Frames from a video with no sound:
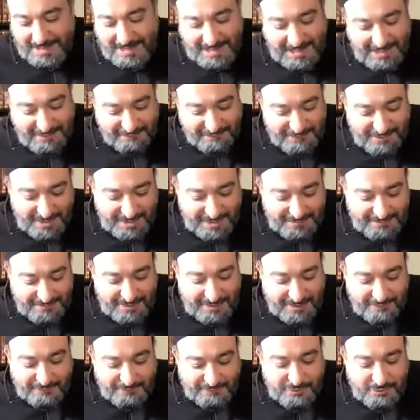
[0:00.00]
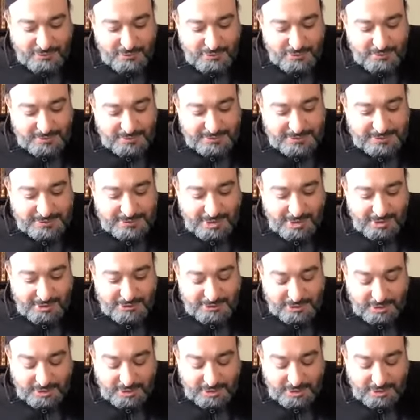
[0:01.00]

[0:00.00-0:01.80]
If not, then a few dinars